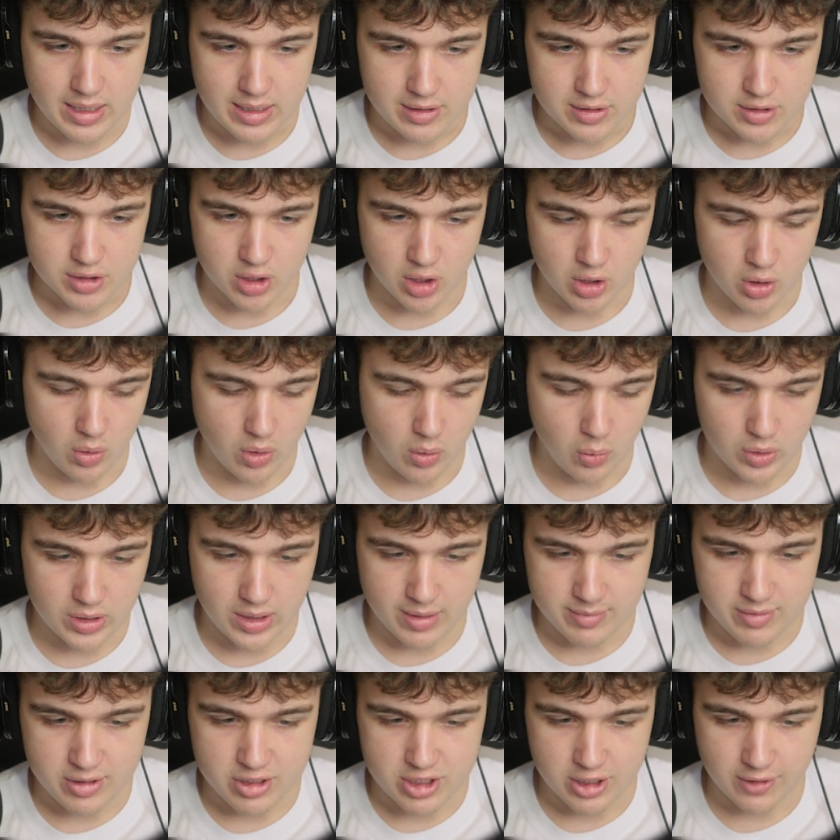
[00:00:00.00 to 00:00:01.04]
So what
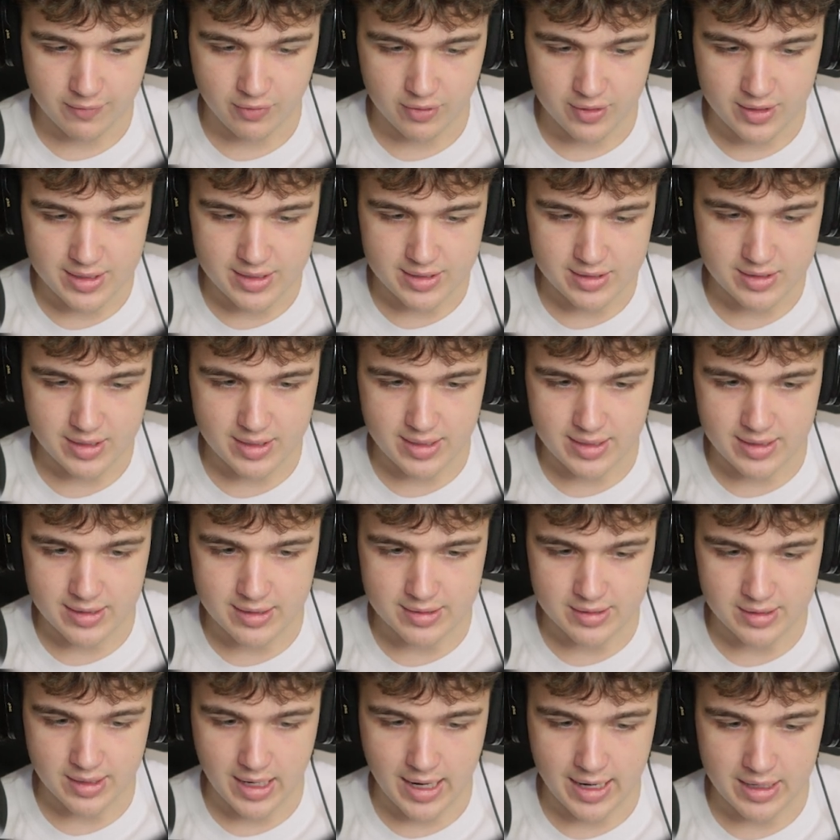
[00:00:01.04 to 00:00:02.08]
I'm using for this
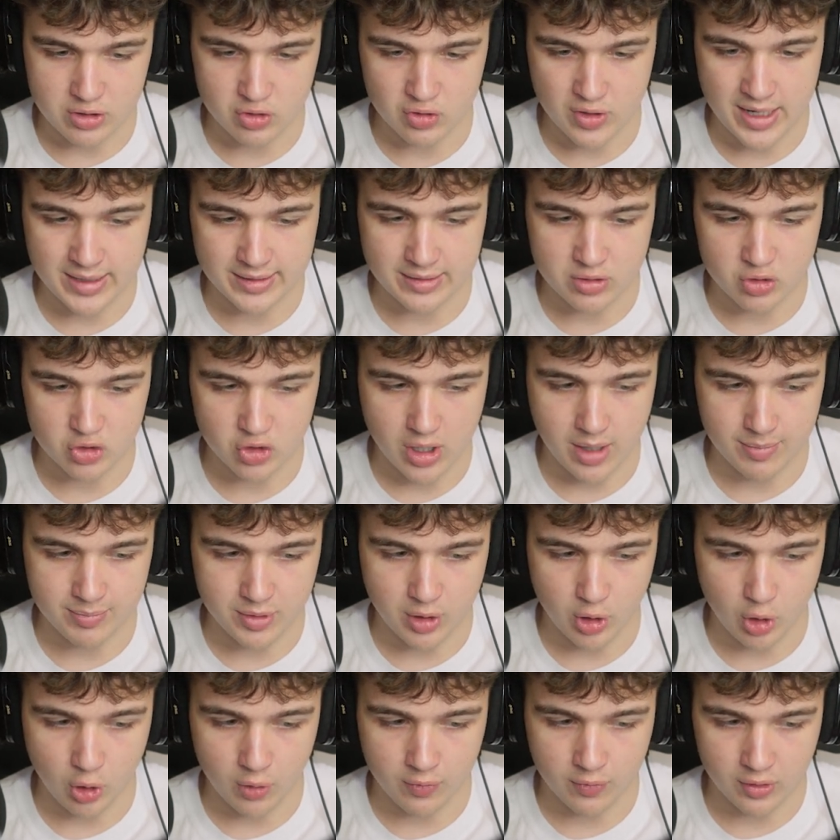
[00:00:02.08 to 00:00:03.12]
is I dragged and dropped
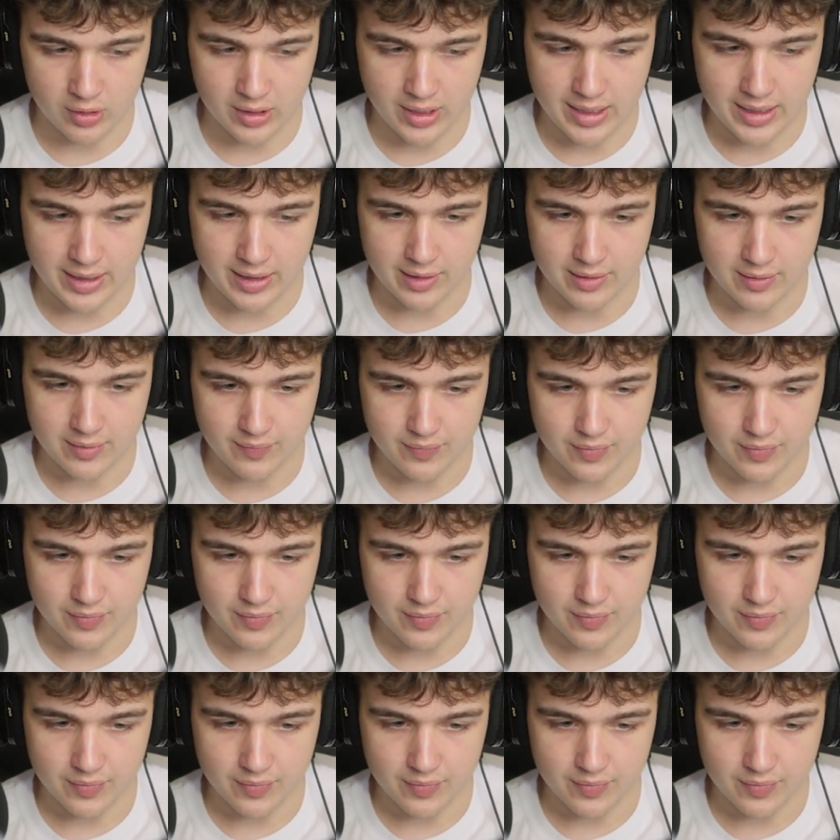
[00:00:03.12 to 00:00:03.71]
the overlay